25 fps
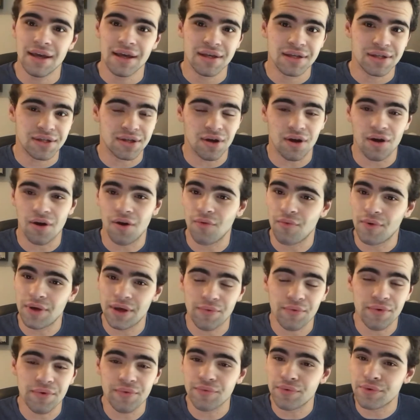So we
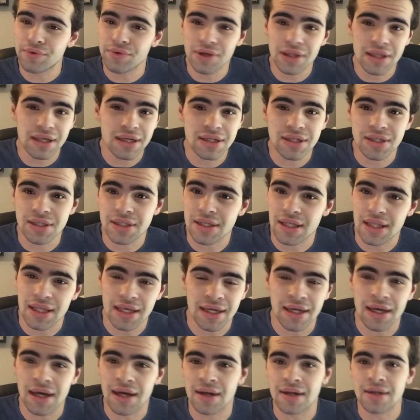really just
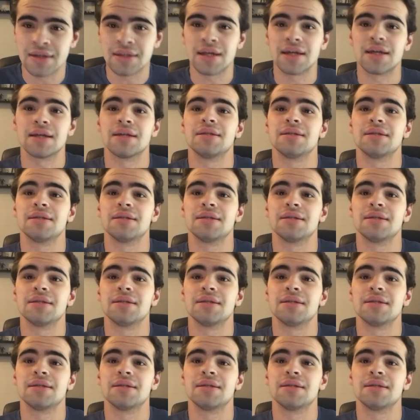like gotta take